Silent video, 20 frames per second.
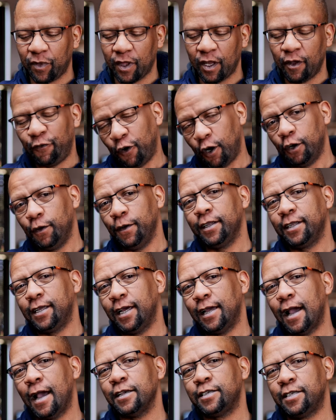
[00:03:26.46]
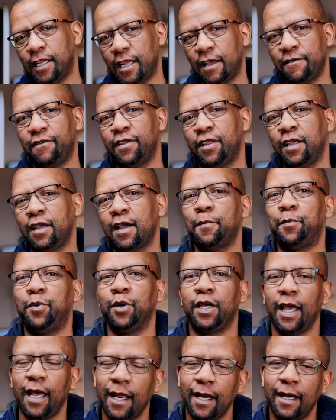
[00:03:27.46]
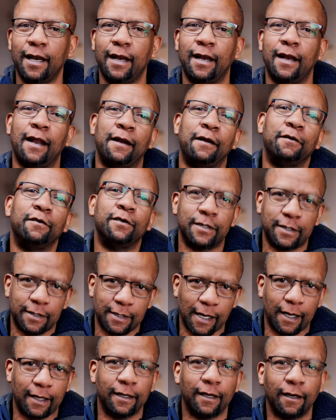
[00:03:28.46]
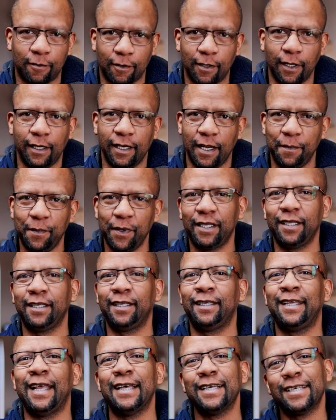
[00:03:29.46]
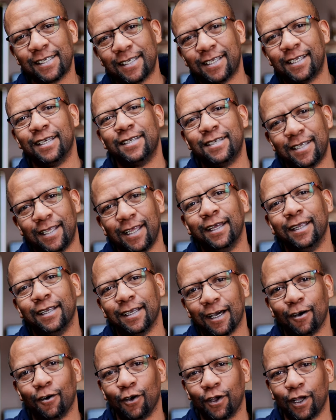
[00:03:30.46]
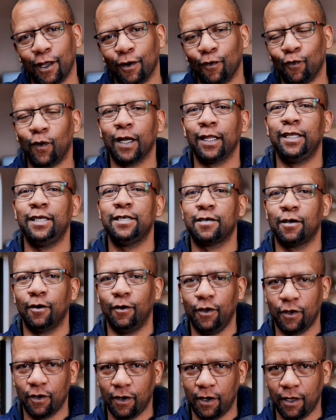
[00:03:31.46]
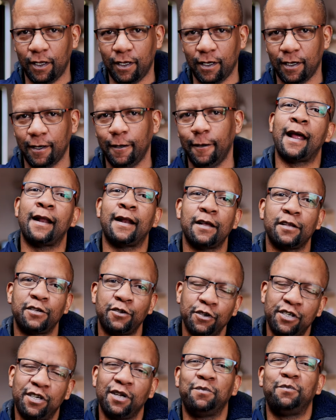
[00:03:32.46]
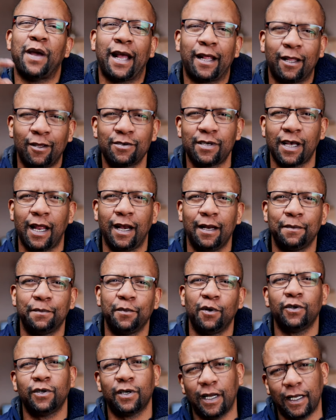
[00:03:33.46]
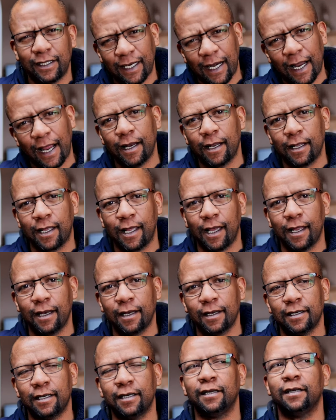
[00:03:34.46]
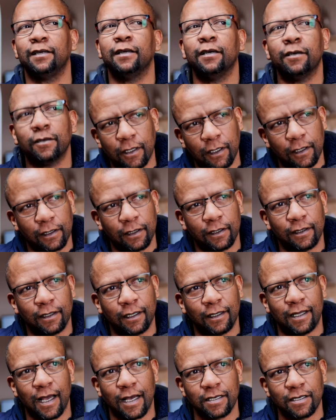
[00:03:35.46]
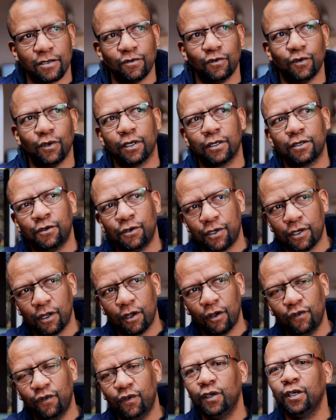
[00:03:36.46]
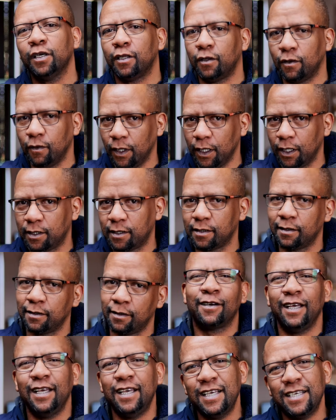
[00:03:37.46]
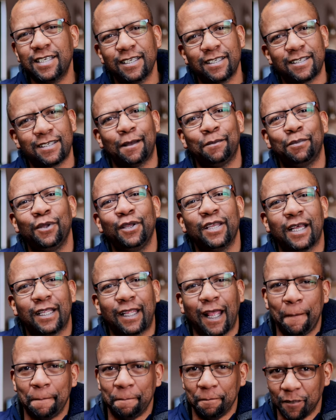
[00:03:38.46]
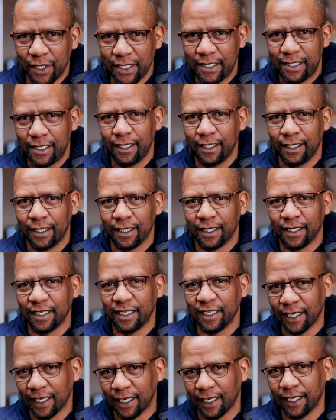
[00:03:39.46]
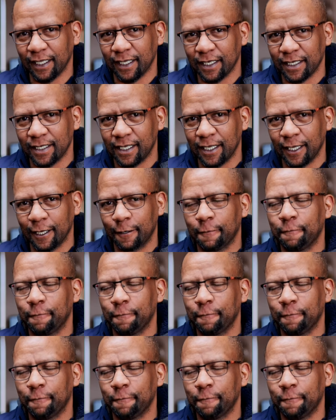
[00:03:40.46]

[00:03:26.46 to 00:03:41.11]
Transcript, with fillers: The following day, I set everything up again, and, and I was like, okay, let me test this thing now again. What is going on here? And I switched it back to silent mode, and I tried again, and then, okay, it doesn't work. Switch over, it works. Okay, is it something that I'm missing here in this thing?